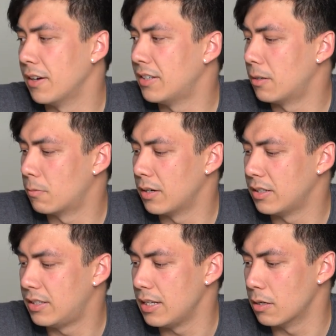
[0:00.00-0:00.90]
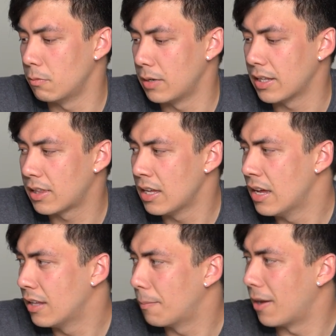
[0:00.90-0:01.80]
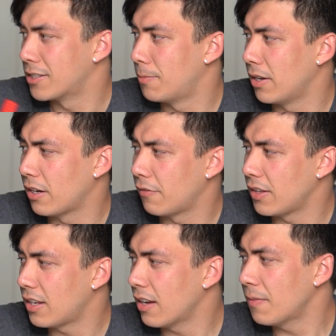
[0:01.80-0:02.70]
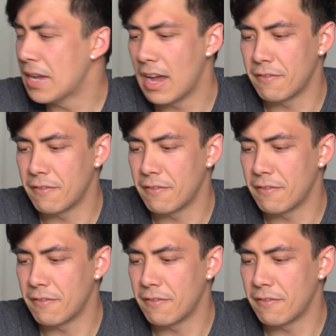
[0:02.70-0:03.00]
I didn't want to deal with the possibility of leaking.